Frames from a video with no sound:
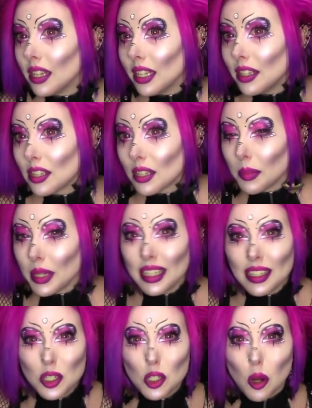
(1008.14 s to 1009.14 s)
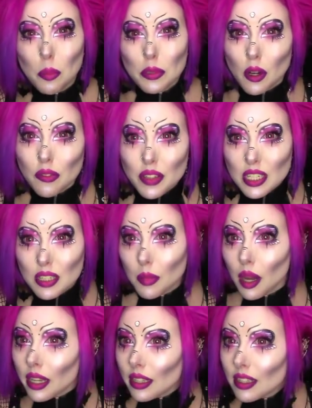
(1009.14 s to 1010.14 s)
needs to be chopped off into
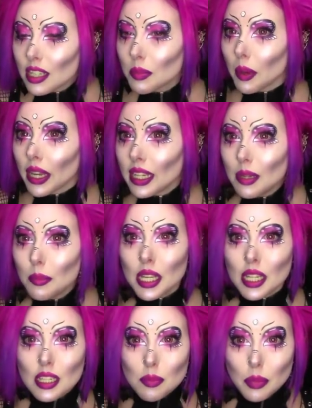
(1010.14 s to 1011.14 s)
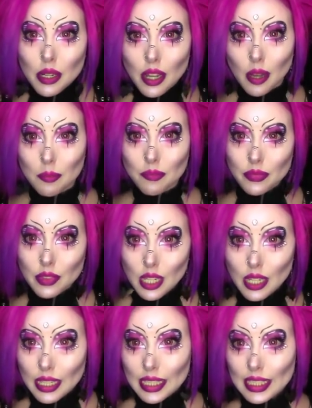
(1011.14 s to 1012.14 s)
my spiky bits. But
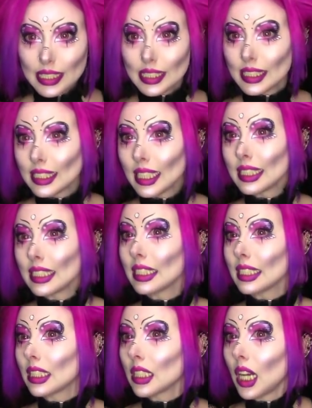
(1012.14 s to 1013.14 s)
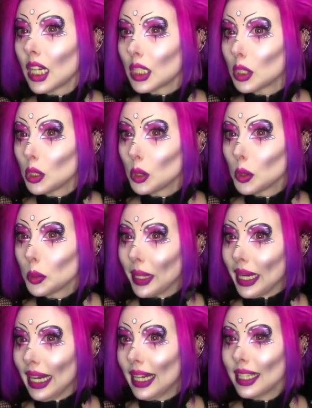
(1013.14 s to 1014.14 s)
it doesn't suck too
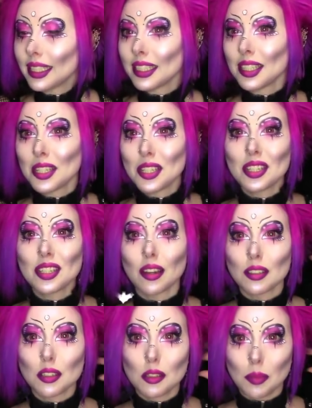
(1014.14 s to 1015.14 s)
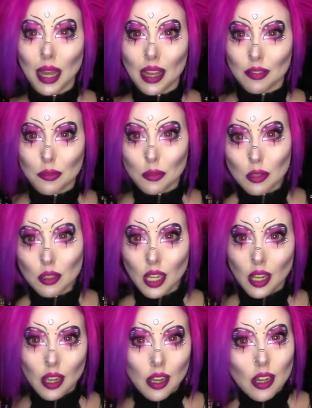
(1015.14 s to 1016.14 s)
bad. It doesn't suck too bad for
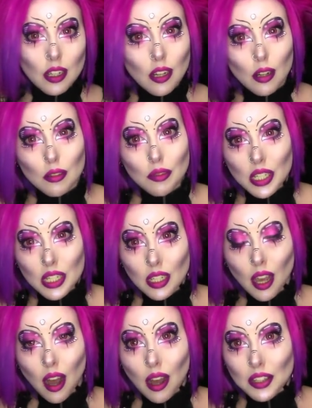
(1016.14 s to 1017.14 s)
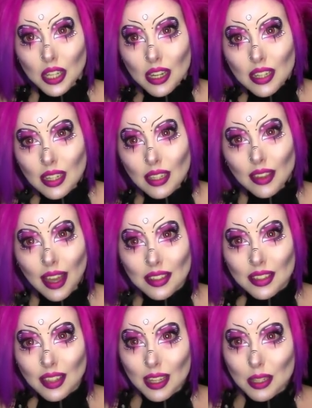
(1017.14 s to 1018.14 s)
a COVID cut. I see
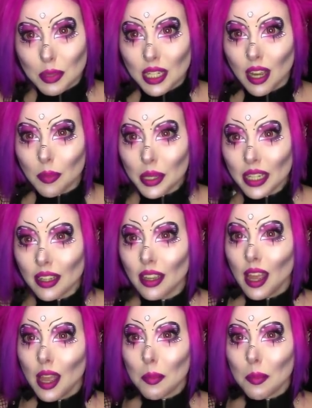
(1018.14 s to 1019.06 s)
that's becoming a